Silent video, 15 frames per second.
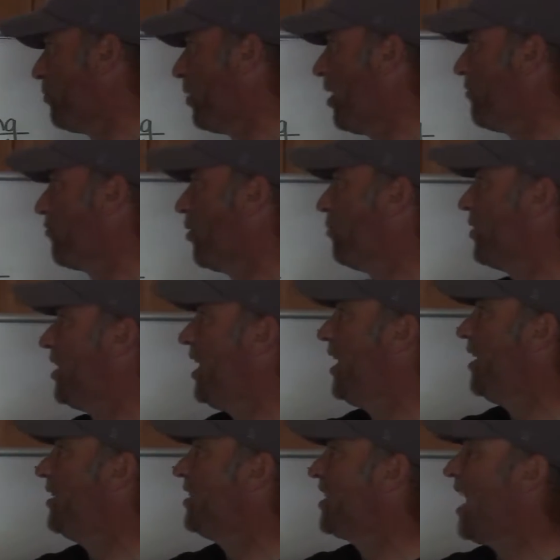play from
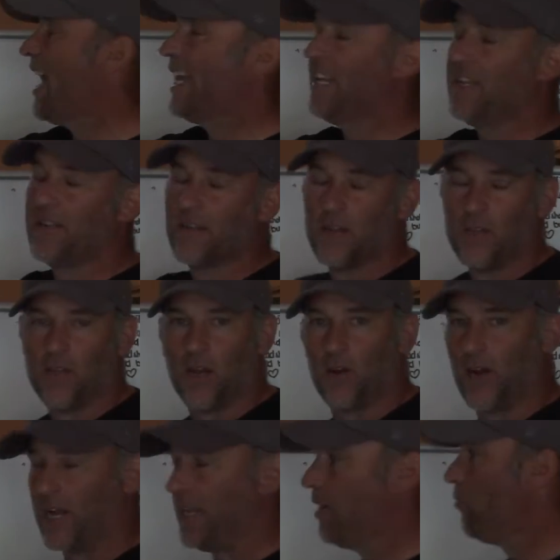King Tynan.
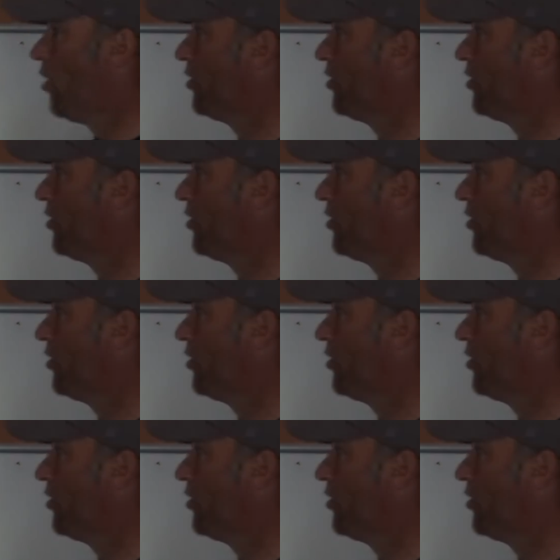All right, he